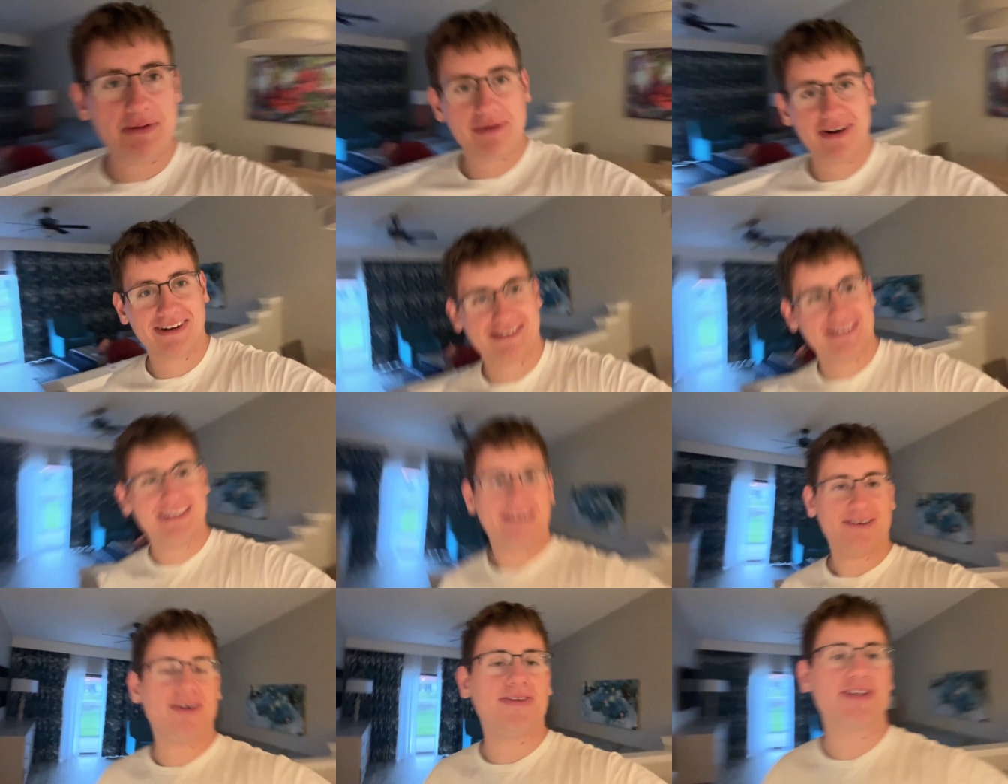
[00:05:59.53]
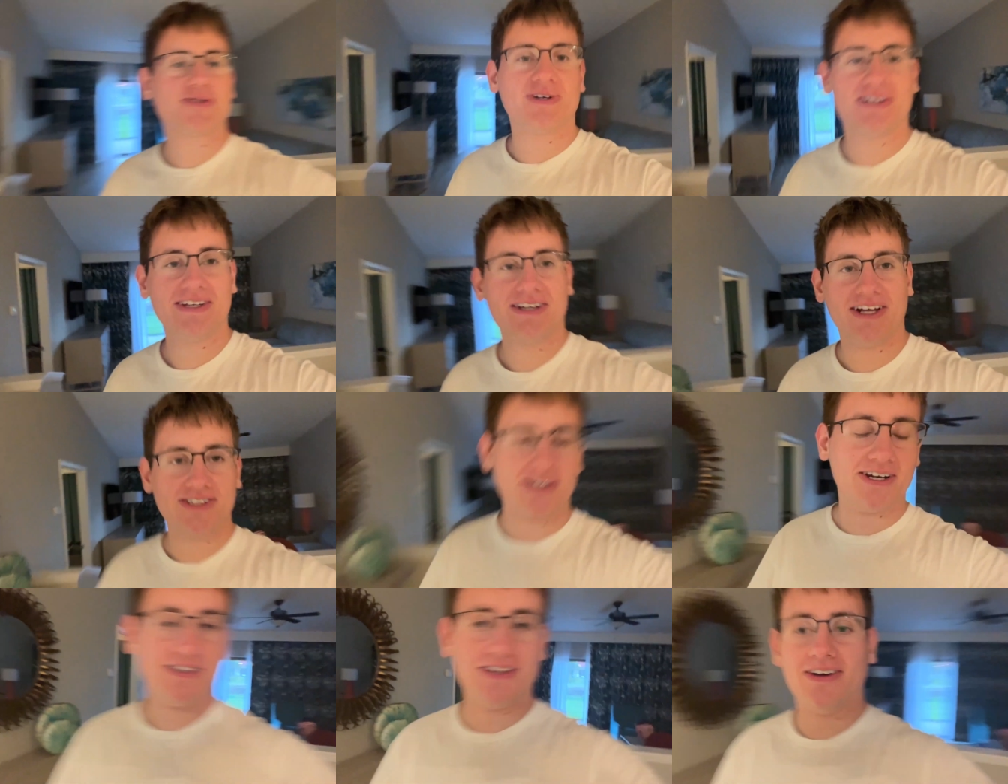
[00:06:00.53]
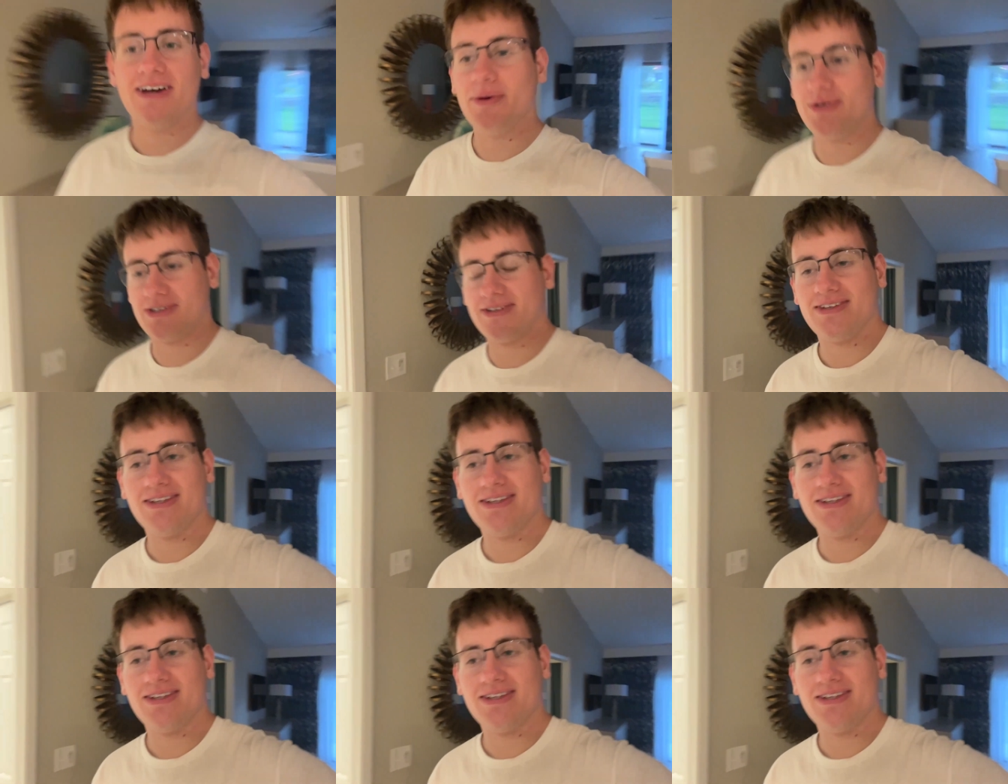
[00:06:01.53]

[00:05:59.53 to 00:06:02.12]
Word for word: park with this one. That's all right, though. We saw a